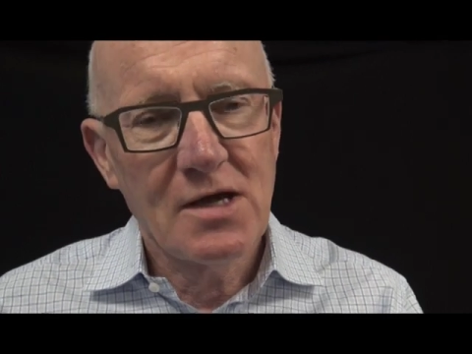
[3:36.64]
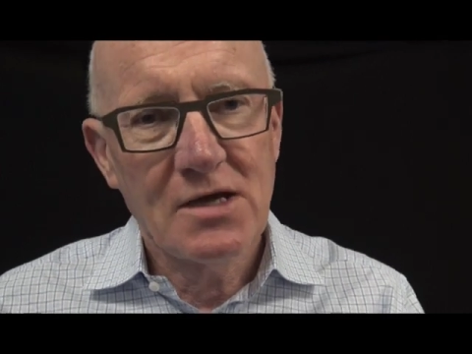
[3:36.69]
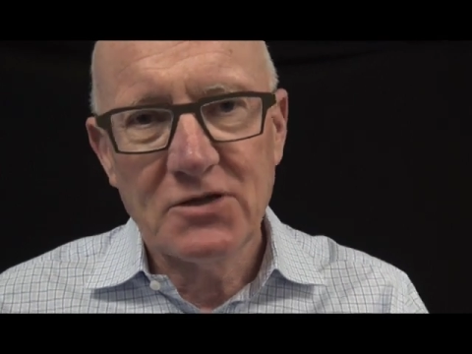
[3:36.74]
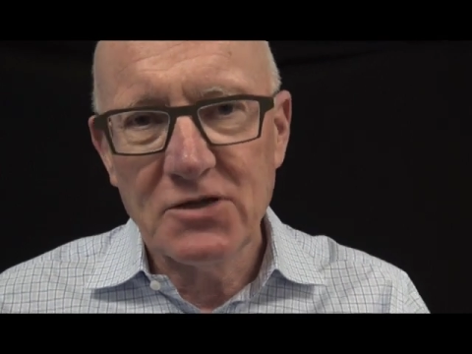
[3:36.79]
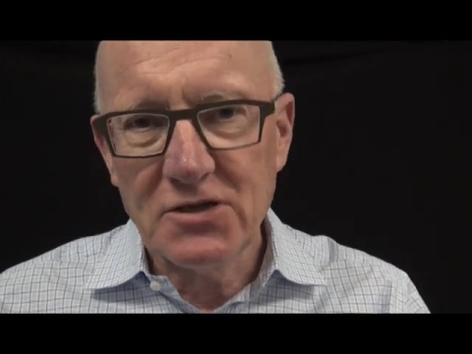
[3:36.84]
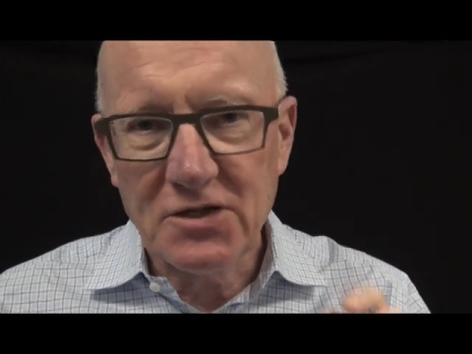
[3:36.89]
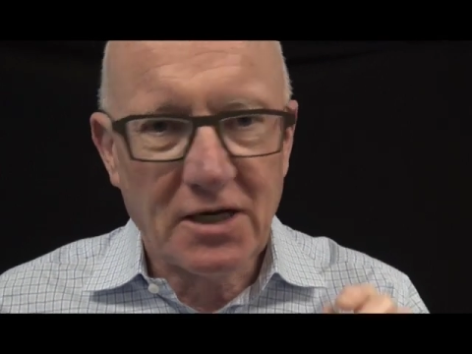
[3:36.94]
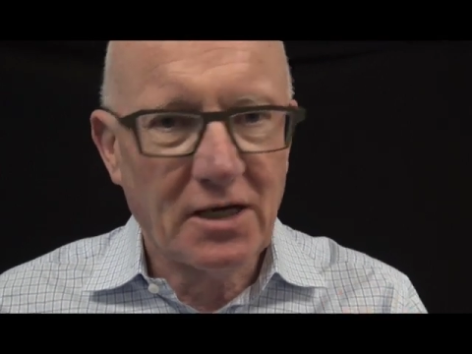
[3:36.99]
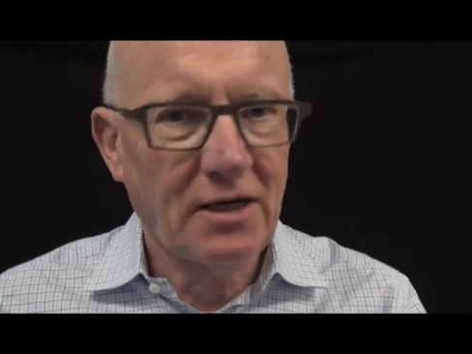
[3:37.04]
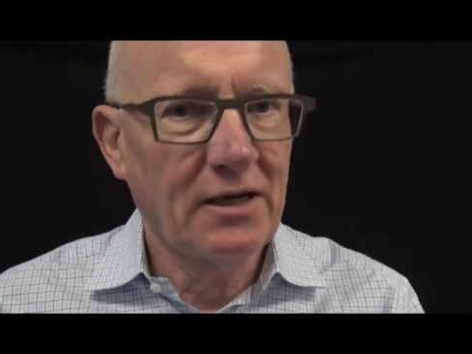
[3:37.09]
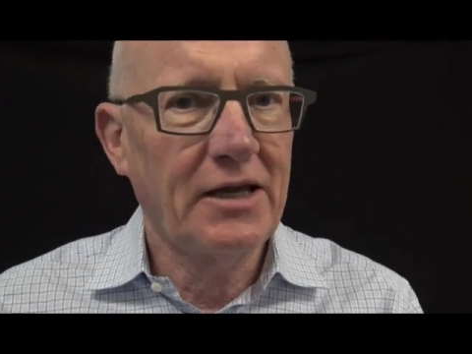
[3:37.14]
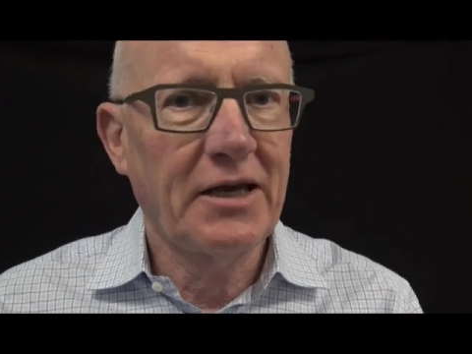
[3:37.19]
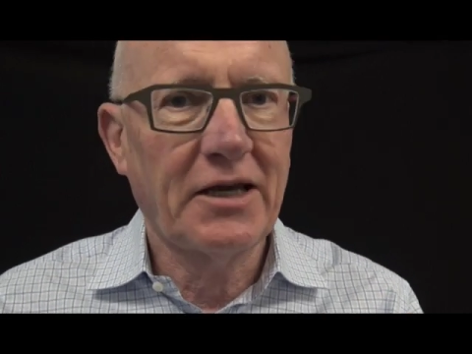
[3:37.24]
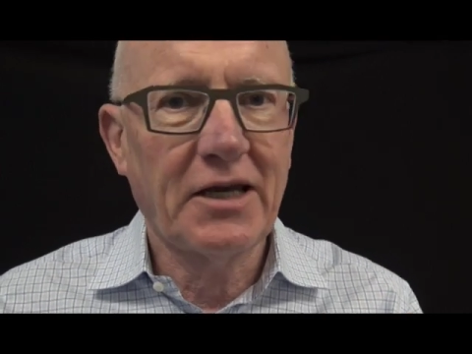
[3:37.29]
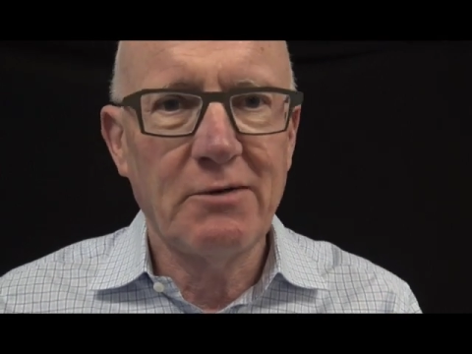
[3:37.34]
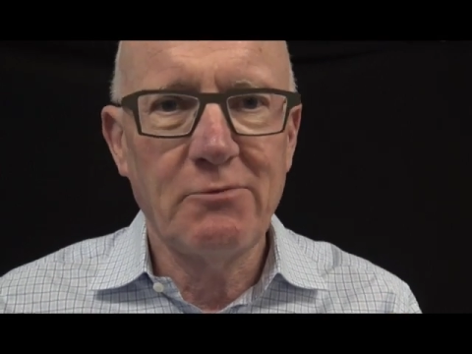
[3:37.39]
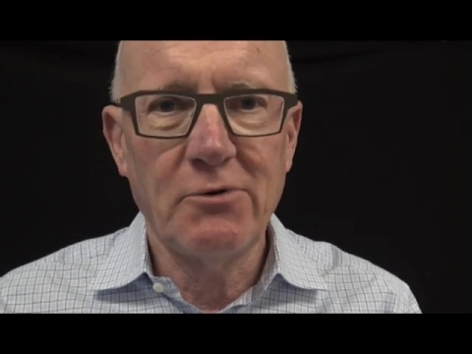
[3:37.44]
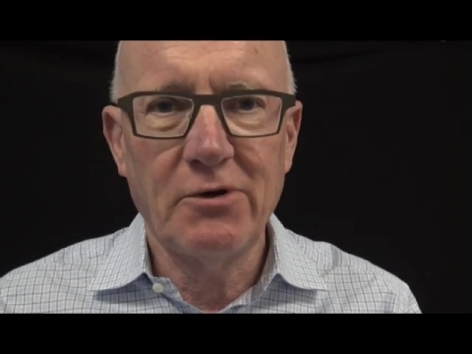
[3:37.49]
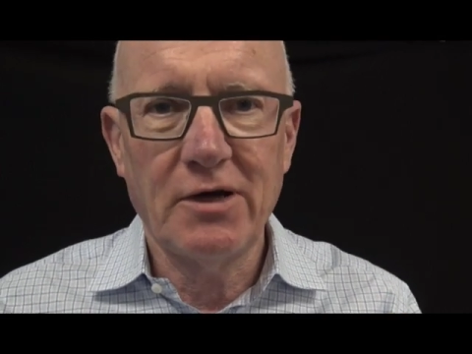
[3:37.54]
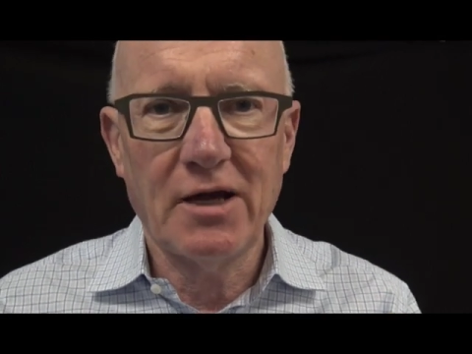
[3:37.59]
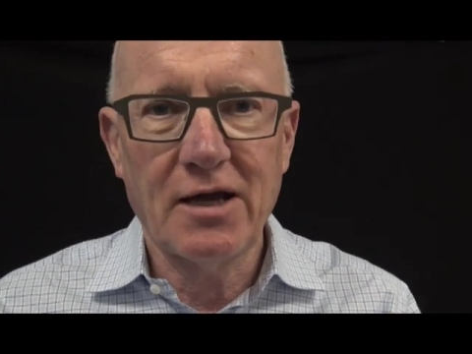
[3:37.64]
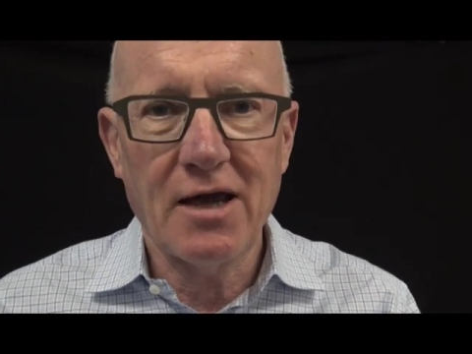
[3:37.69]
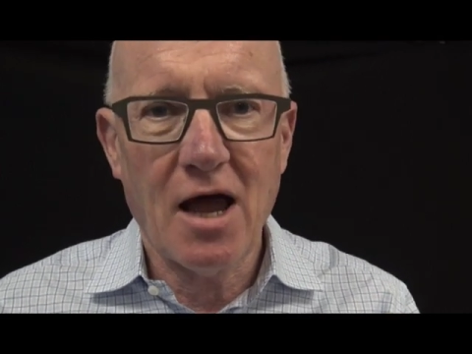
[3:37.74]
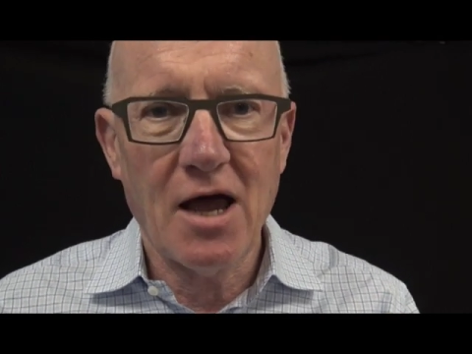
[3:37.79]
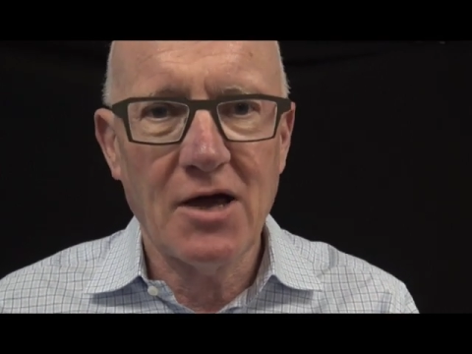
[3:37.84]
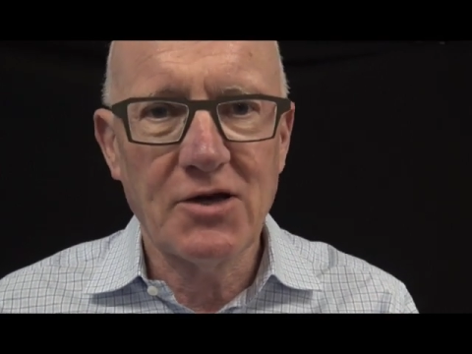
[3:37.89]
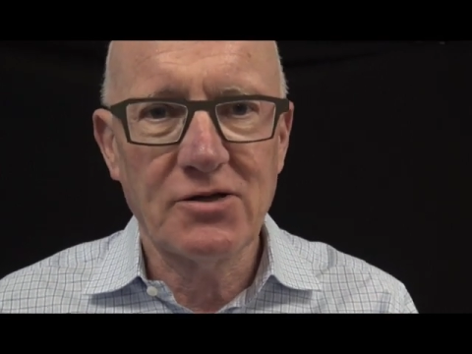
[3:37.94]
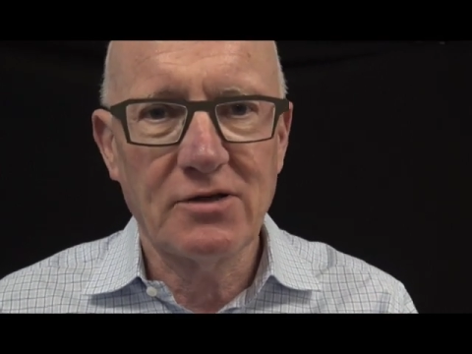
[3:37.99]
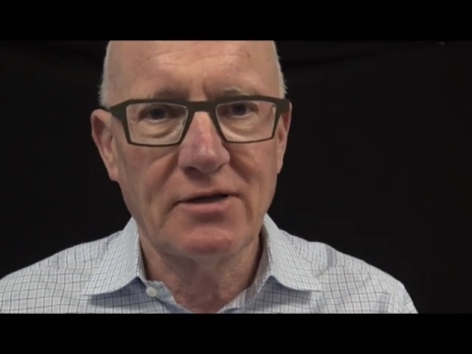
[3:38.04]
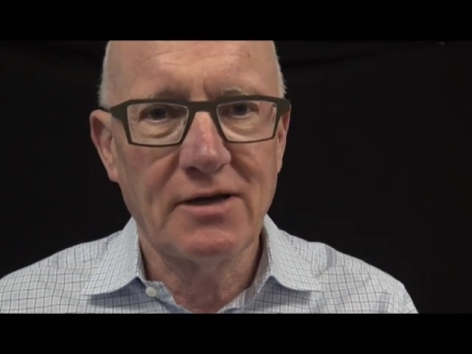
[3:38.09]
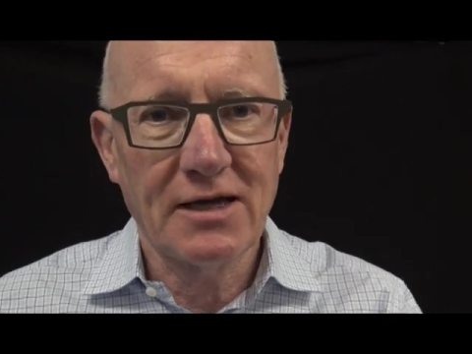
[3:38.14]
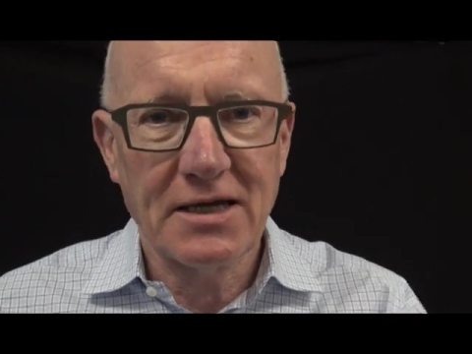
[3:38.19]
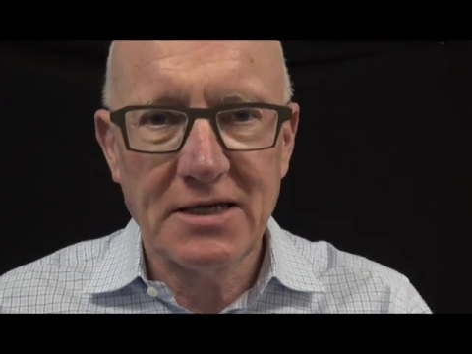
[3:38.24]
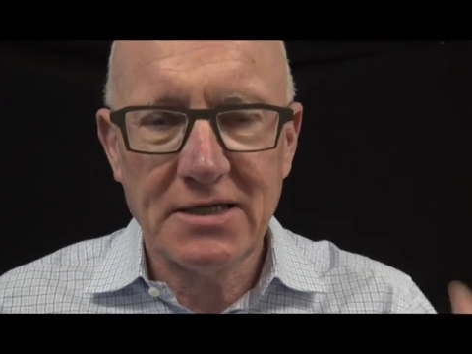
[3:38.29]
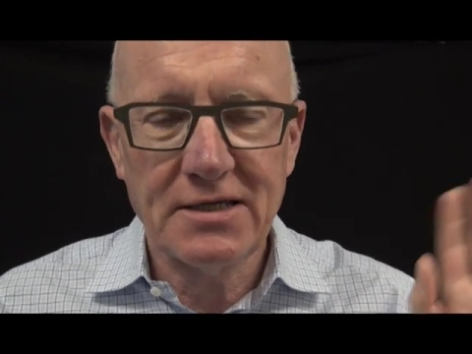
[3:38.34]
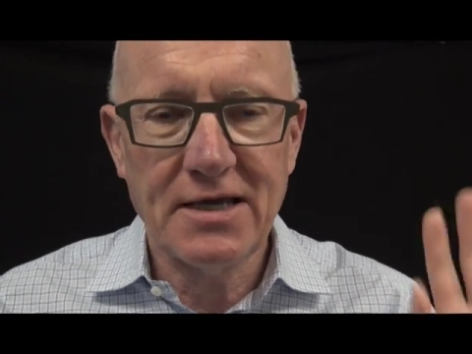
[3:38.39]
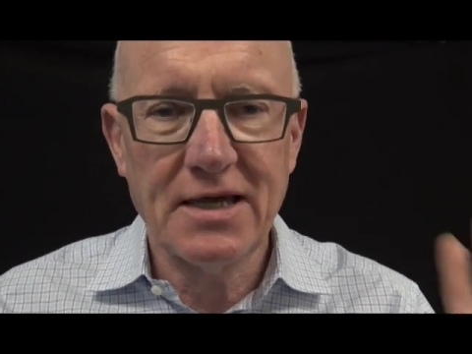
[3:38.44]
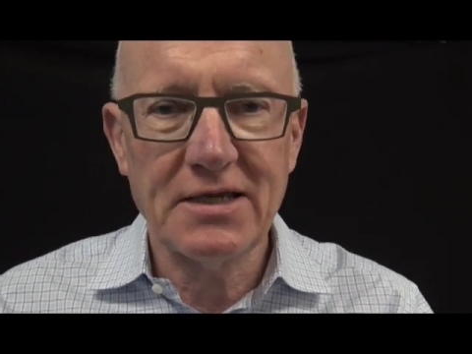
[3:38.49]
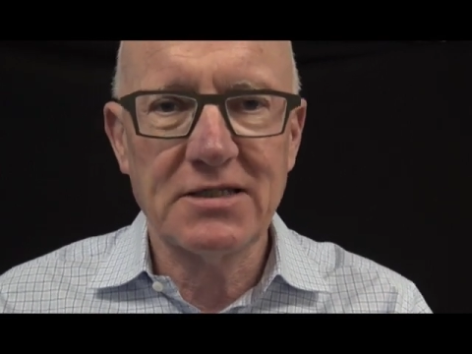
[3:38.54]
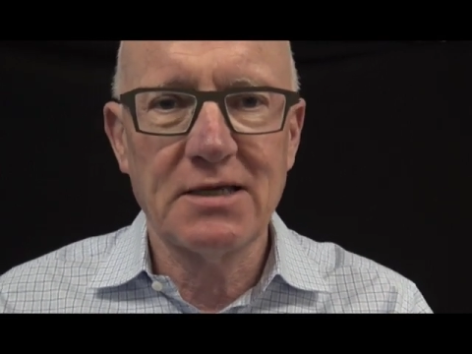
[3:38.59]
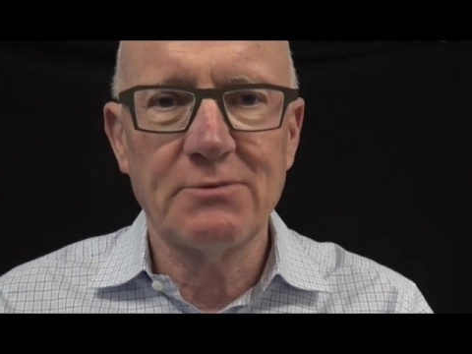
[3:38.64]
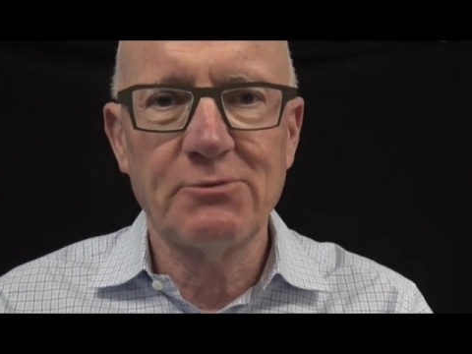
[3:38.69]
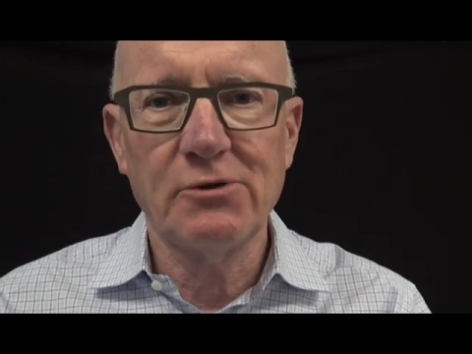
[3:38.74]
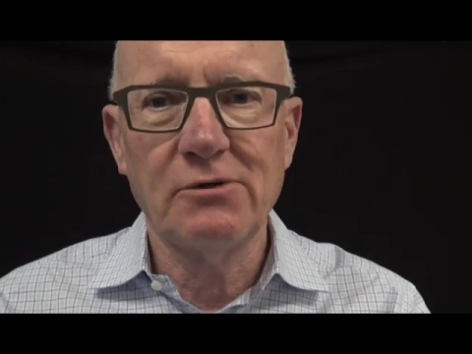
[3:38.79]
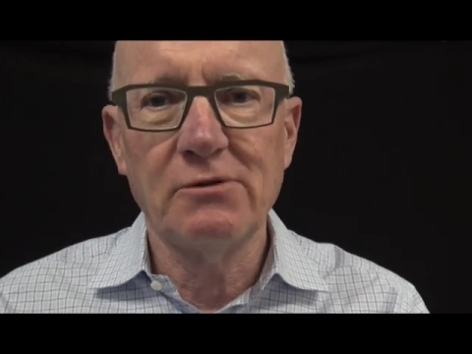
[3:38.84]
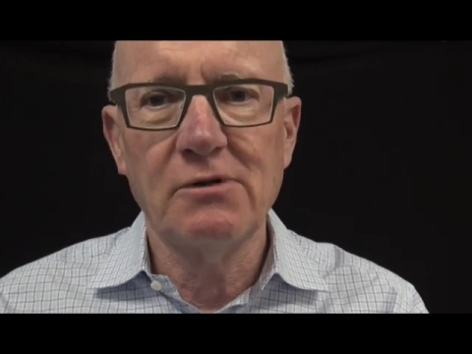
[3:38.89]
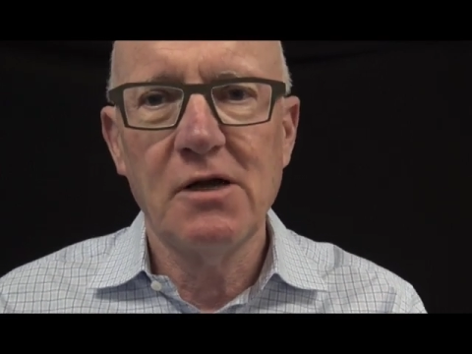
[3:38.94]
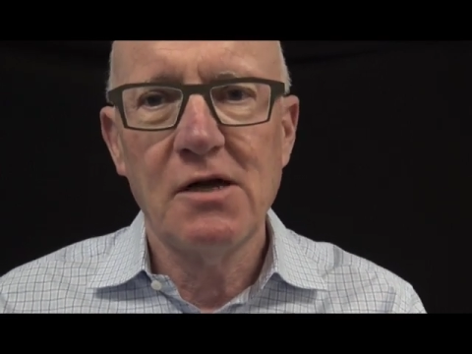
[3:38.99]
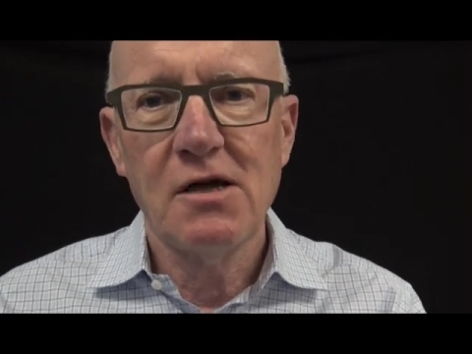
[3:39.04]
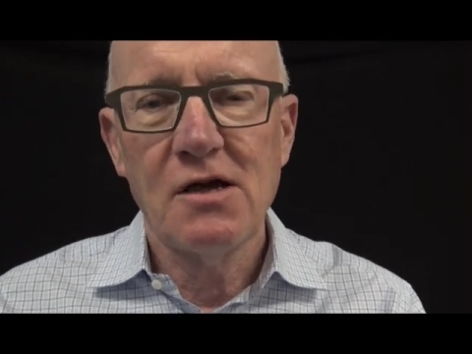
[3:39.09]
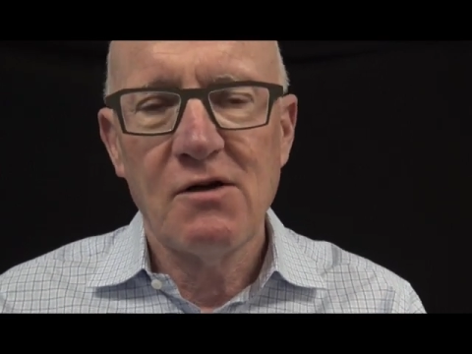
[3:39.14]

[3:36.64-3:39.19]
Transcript: just clear communication, accessible